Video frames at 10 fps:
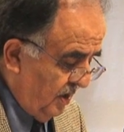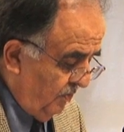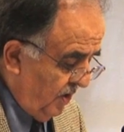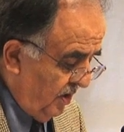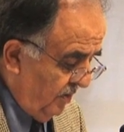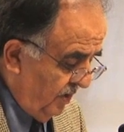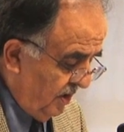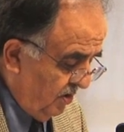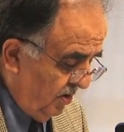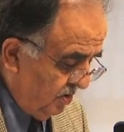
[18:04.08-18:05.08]
and immediately
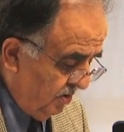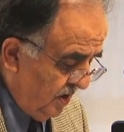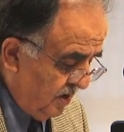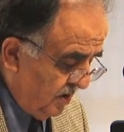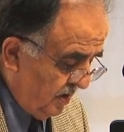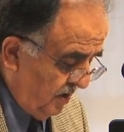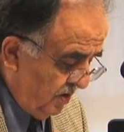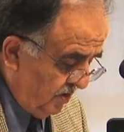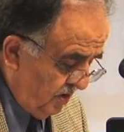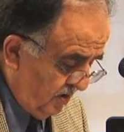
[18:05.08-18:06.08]
made calls to the East Los
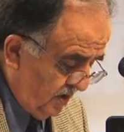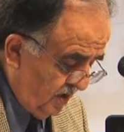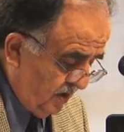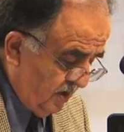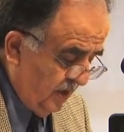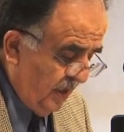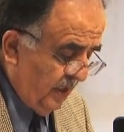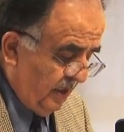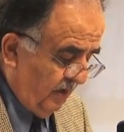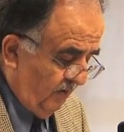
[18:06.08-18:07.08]
Angeles Sheriff Station
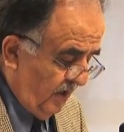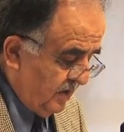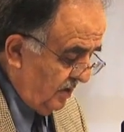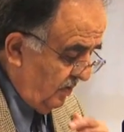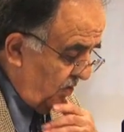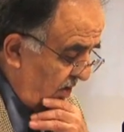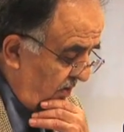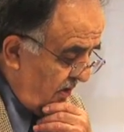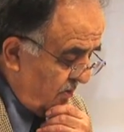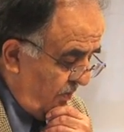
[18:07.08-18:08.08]
and advised them that one
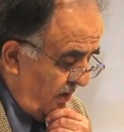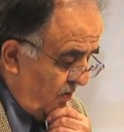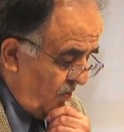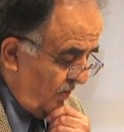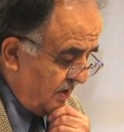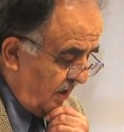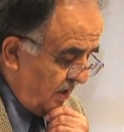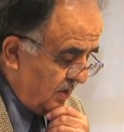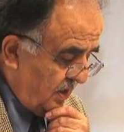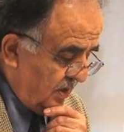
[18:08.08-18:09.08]
of his men, Ruben
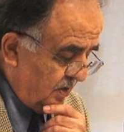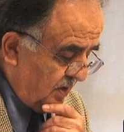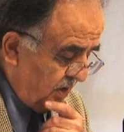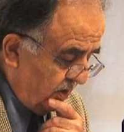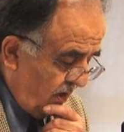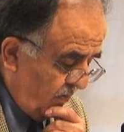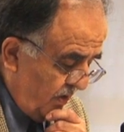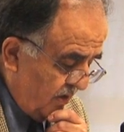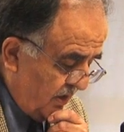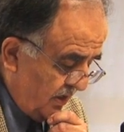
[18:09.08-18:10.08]
Salazar, had
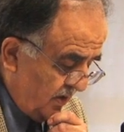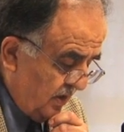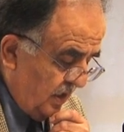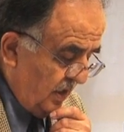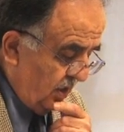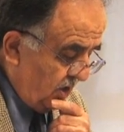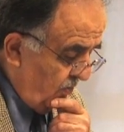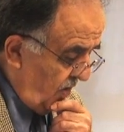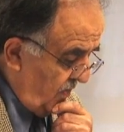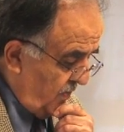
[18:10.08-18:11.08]
been killed in a
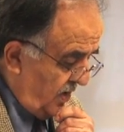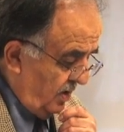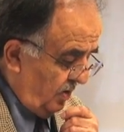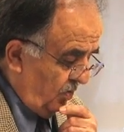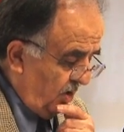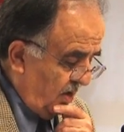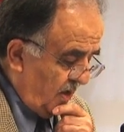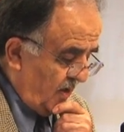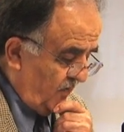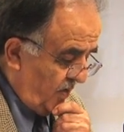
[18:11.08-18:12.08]
small bar in Weir
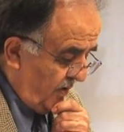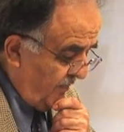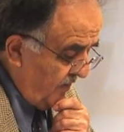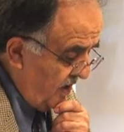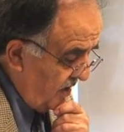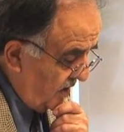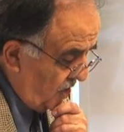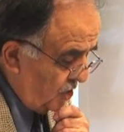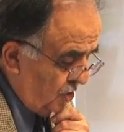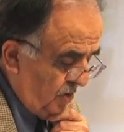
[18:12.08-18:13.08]
and Laverne. He
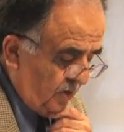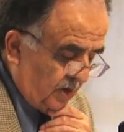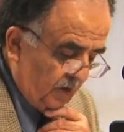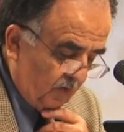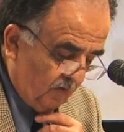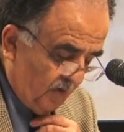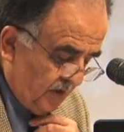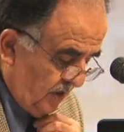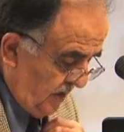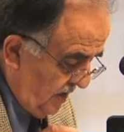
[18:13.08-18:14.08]
assured that they would
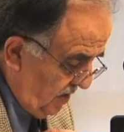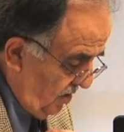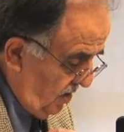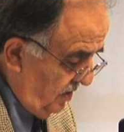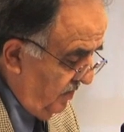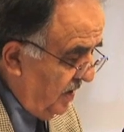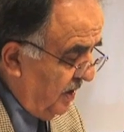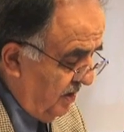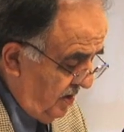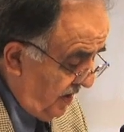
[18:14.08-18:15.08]
investigate and call him
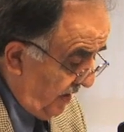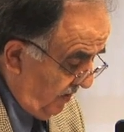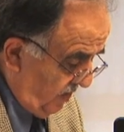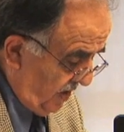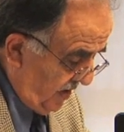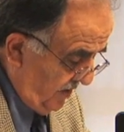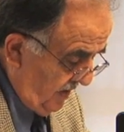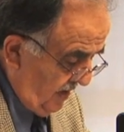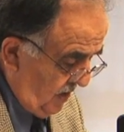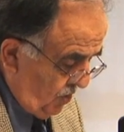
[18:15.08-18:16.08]
later. They never did.
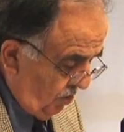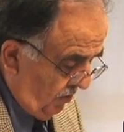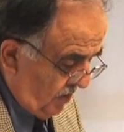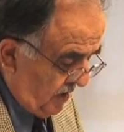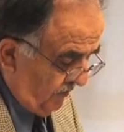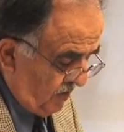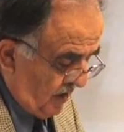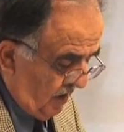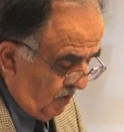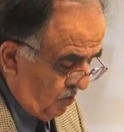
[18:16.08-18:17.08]
Two hours after
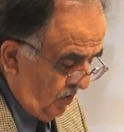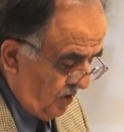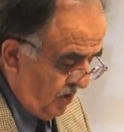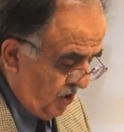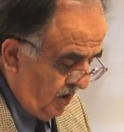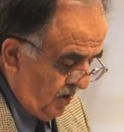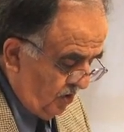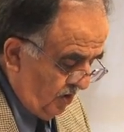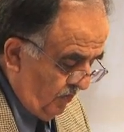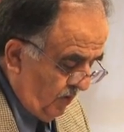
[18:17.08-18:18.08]
Thomas Wilson shot
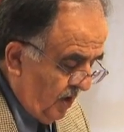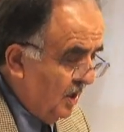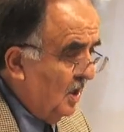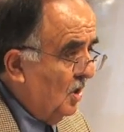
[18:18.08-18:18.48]
into the bar,